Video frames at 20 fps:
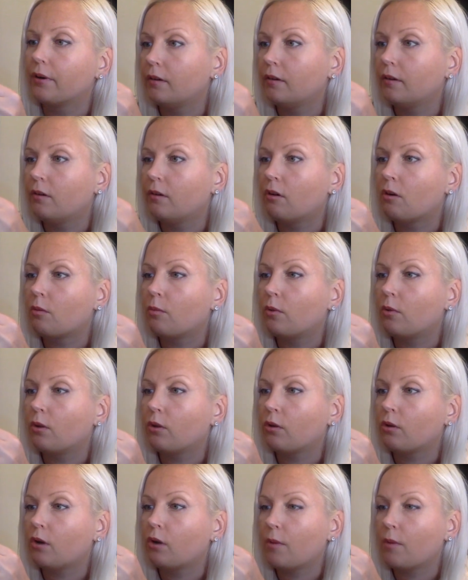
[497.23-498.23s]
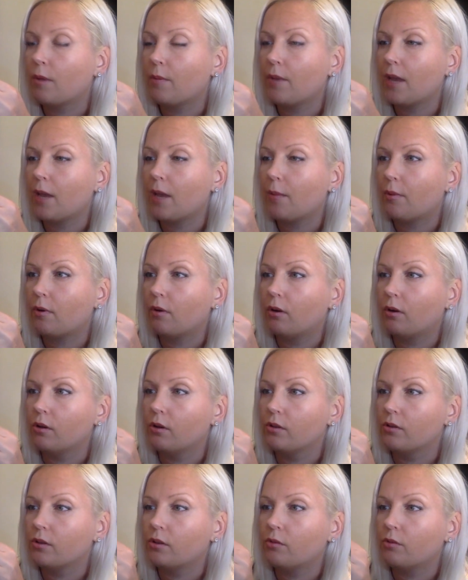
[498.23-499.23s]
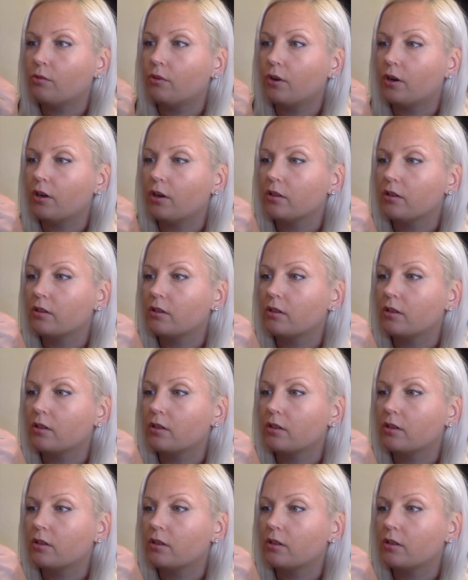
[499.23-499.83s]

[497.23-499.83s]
Normal copy paper also works.